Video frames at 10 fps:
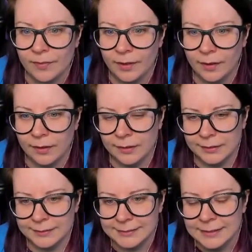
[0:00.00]

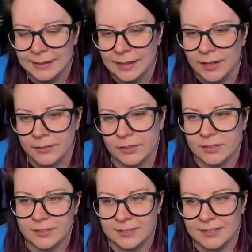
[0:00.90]
Uh, so,
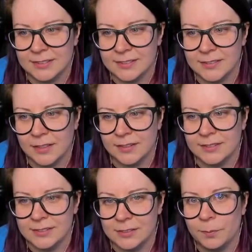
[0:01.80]
because this is the, this
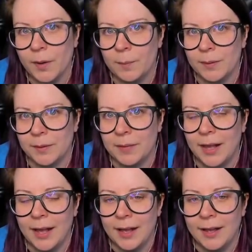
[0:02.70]
is the problem.
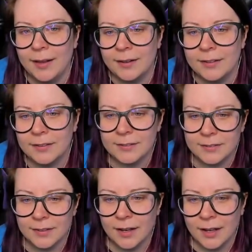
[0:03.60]
Because
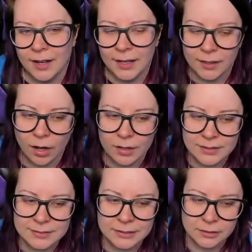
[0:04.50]
uh, I
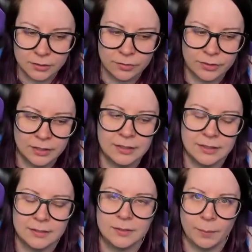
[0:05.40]
honestly don't think it
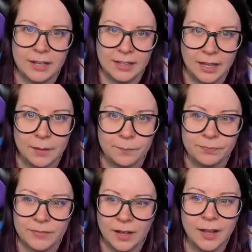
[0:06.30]
is a bad game.
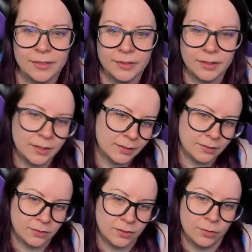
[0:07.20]
I think it
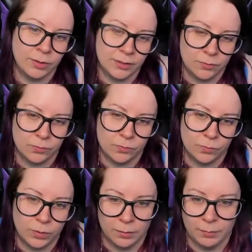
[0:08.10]
is quite
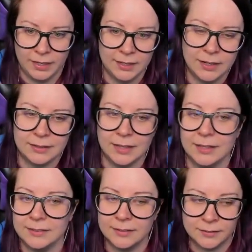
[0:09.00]
well made. I
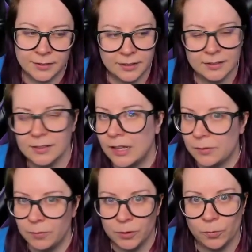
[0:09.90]
like the little things that, like,
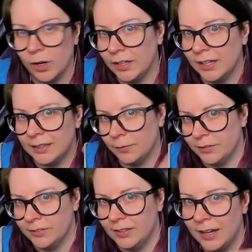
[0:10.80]
when you're walking and there
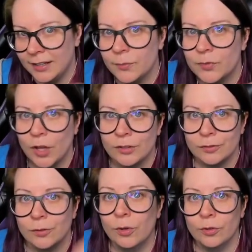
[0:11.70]
was items on the
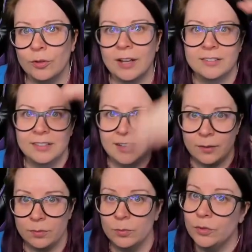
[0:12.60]
floor, you actually
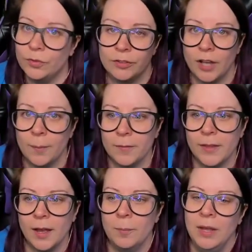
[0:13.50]
like moved on top of
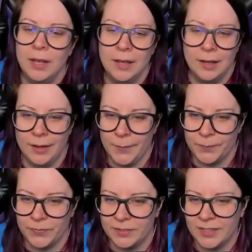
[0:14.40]
them.
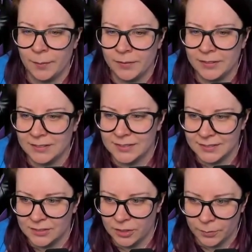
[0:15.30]
Um, some of these
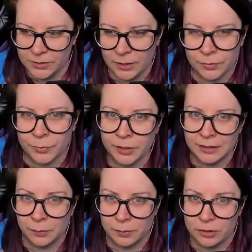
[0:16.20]
jump scares were a
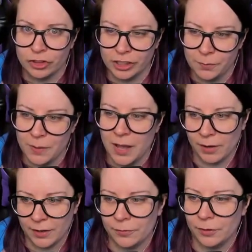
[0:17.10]
little bit cheap.
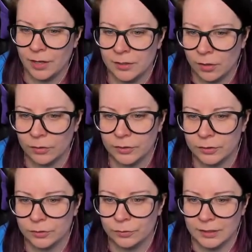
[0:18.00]
However, I also
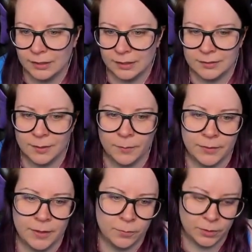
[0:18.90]
do feel like some of
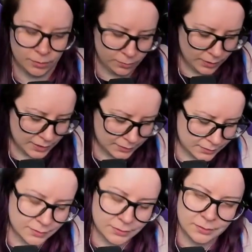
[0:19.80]
them were quite
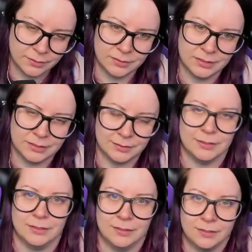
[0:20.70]

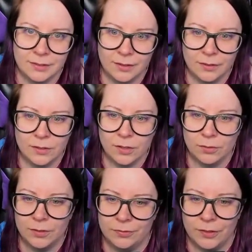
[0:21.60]
decent, you know,
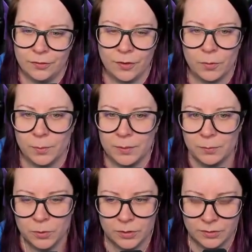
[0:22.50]
if, if I would have been
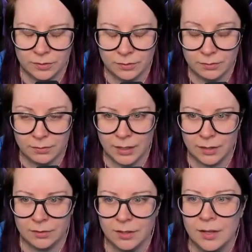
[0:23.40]
more
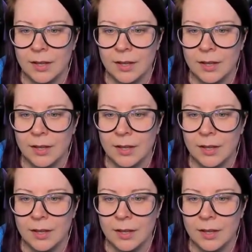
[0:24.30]
scared.